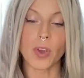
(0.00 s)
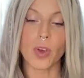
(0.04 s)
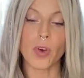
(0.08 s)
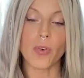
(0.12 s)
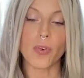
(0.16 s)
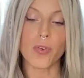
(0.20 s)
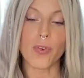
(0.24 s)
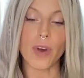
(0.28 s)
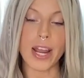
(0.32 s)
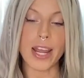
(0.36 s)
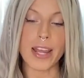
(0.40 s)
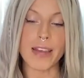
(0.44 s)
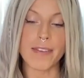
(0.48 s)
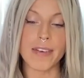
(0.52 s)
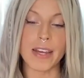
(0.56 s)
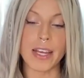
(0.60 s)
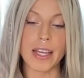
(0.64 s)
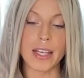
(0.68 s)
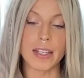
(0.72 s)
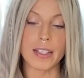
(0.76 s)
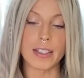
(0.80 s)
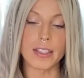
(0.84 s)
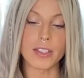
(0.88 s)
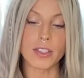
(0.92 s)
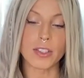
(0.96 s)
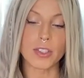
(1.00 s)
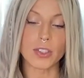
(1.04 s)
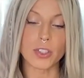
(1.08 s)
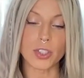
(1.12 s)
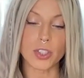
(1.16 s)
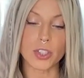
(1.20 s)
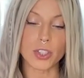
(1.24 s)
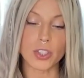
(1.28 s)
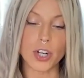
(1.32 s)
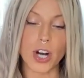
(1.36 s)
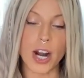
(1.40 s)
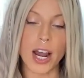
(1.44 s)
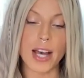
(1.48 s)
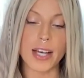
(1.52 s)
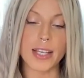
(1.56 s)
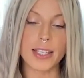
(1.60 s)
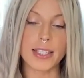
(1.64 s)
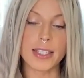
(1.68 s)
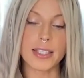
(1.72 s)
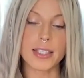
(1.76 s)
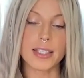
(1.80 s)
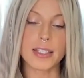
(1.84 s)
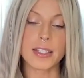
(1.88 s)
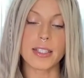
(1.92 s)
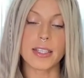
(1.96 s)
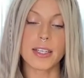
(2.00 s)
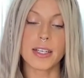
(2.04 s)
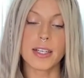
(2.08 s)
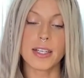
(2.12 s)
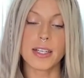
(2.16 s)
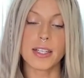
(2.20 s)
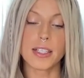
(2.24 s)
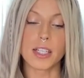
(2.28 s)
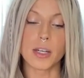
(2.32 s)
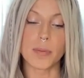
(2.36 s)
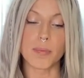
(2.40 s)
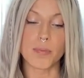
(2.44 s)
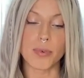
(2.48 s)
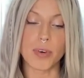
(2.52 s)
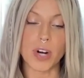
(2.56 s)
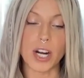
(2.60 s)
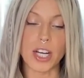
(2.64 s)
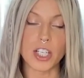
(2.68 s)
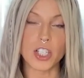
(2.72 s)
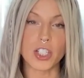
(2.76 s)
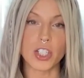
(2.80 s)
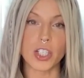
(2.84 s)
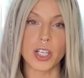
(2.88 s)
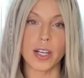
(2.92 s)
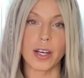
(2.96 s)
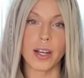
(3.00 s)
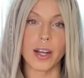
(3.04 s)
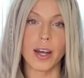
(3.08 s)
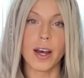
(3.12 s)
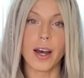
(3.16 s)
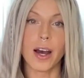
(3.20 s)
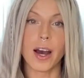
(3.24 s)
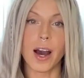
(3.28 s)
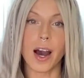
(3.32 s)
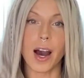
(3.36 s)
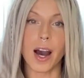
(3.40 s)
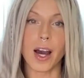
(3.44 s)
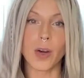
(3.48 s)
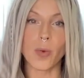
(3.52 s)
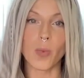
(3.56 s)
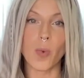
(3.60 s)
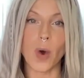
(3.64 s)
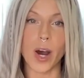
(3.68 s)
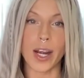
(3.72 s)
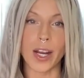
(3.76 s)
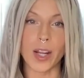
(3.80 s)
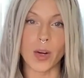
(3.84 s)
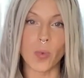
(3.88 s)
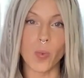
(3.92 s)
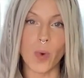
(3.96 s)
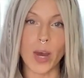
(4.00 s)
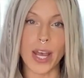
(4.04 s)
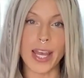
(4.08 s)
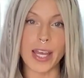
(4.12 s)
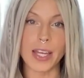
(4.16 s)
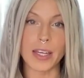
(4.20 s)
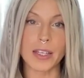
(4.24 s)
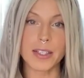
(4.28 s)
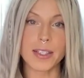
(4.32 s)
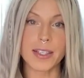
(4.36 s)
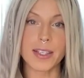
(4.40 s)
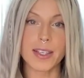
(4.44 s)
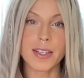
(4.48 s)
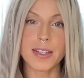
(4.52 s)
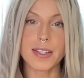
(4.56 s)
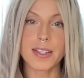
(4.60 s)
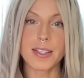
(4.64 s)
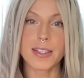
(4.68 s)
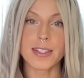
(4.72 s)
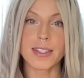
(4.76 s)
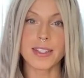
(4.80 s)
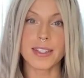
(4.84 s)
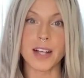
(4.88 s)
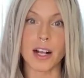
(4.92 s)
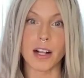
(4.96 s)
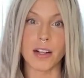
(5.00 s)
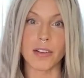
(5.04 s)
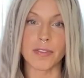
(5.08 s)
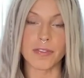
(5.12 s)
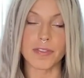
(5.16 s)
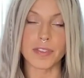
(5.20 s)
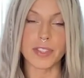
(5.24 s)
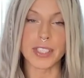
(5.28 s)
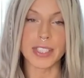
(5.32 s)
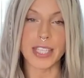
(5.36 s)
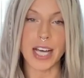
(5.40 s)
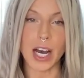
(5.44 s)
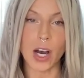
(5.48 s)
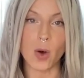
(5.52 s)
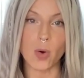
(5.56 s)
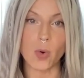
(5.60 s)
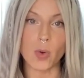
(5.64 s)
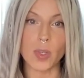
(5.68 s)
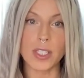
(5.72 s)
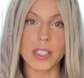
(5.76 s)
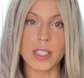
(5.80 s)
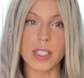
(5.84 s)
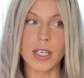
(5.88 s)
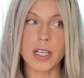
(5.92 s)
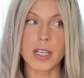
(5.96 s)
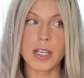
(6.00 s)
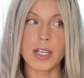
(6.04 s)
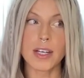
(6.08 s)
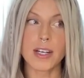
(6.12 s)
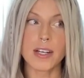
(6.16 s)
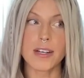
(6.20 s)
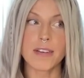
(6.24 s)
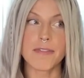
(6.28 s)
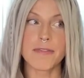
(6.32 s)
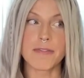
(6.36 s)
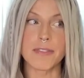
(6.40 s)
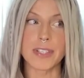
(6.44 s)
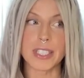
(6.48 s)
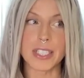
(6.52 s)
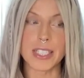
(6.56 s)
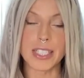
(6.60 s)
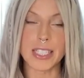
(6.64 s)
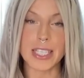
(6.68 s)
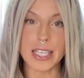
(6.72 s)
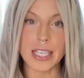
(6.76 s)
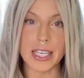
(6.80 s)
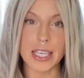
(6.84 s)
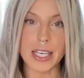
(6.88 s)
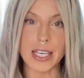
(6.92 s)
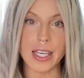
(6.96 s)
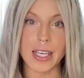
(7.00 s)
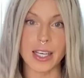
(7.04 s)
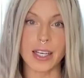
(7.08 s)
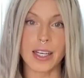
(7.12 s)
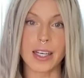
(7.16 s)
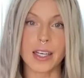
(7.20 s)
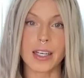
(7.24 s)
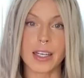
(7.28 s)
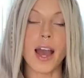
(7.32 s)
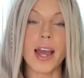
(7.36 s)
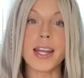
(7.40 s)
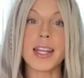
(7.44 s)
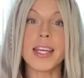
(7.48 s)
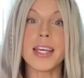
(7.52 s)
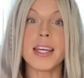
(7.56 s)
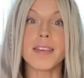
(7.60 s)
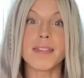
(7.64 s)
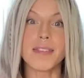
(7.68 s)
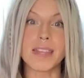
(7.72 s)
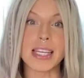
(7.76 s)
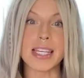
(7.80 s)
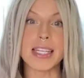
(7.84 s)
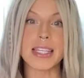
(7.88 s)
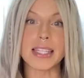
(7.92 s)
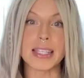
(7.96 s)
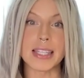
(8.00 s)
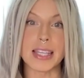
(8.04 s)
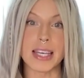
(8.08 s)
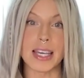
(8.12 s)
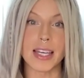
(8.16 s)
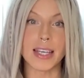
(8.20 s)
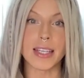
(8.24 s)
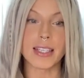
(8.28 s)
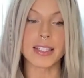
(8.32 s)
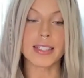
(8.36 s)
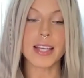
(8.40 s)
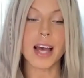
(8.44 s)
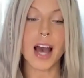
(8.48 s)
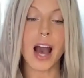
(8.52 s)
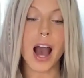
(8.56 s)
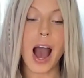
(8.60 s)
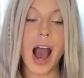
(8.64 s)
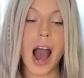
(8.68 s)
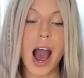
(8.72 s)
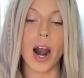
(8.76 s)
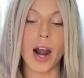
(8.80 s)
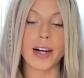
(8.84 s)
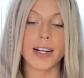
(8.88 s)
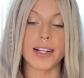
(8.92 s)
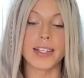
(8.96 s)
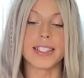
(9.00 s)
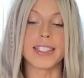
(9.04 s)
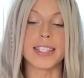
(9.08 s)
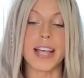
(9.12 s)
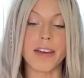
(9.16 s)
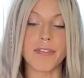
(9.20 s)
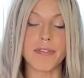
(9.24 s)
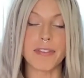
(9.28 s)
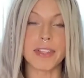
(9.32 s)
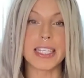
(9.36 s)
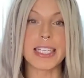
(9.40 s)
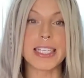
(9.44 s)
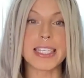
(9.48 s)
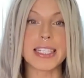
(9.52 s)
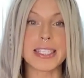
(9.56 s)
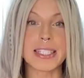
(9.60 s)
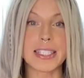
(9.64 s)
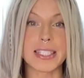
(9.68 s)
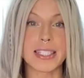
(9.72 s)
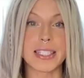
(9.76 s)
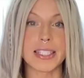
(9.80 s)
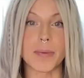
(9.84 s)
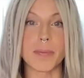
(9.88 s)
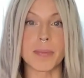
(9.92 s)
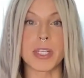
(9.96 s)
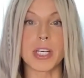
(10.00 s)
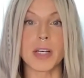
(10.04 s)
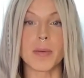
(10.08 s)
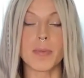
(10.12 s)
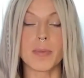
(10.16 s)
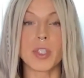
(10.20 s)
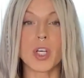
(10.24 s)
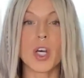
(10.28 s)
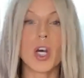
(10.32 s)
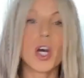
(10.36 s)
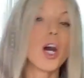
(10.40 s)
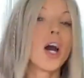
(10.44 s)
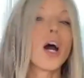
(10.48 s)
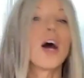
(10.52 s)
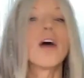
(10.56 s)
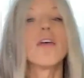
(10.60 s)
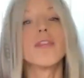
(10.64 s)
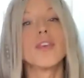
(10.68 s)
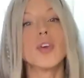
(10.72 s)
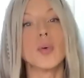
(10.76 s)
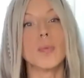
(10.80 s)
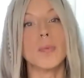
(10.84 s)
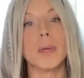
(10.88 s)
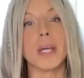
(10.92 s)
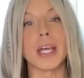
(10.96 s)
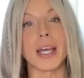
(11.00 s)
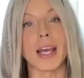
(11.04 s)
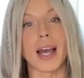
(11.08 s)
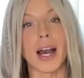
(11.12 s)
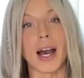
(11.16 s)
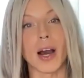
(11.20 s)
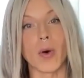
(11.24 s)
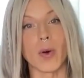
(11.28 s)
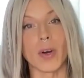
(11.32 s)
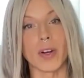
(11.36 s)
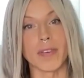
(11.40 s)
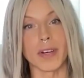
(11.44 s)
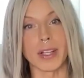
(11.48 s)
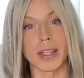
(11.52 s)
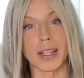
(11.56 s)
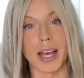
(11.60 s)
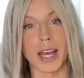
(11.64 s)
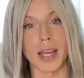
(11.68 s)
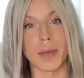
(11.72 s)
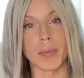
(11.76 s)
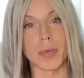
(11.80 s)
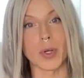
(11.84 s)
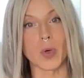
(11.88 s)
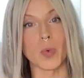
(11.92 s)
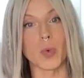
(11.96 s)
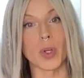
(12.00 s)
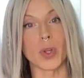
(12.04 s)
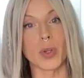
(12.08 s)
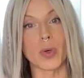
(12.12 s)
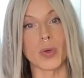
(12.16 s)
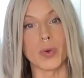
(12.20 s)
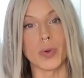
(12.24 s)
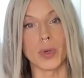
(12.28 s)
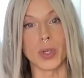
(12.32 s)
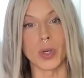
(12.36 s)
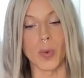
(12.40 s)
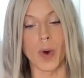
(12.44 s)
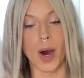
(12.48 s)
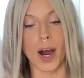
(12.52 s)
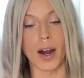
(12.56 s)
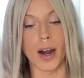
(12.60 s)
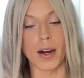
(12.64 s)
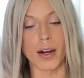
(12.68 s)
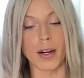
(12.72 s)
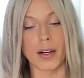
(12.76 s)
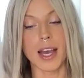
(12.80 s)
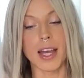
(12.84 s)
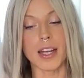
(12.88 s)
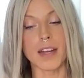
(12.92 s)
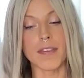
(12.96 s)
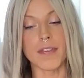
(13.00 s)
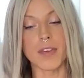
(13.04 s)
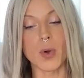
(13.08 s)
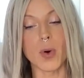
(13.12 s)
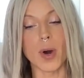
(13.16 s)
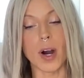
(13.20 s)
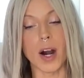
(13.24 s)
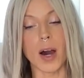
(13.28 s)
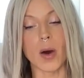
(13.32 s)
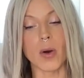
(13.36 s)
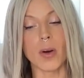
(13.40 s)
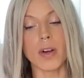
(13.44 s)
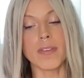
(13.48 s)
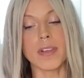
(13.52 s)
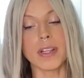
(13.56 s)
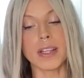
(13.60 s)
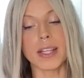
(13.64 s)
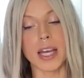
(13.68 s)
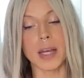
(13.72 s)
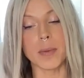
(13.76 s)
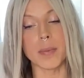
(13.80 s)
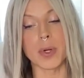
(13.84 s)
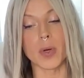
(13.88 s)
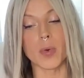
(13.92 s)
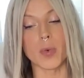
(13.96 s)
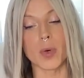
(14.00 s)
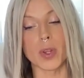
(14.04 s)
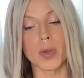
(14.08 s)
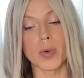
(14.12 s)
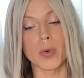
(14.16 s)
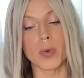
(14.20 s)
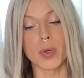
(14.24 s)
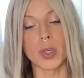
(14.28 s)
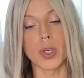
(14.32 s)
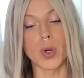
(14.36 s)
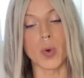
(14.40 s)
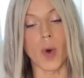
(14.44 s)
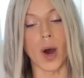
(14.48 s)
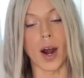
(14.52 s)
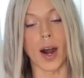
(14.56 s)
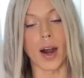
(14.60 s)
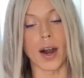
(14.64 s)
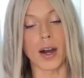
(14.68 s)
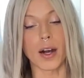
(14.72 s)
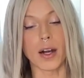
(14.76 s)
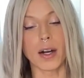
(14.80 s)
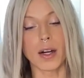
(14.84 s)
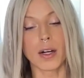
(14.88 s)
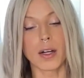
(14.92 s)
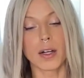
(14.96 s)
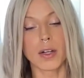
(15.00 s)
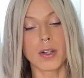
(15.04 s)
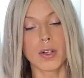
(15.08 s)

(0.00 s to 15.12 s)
cravings, stress, depression, unwanted weight, self-doubt, fatigue. Any of these things are definitely symptoms of you being out of alignment with who you are. And if you are out of alignment with who you are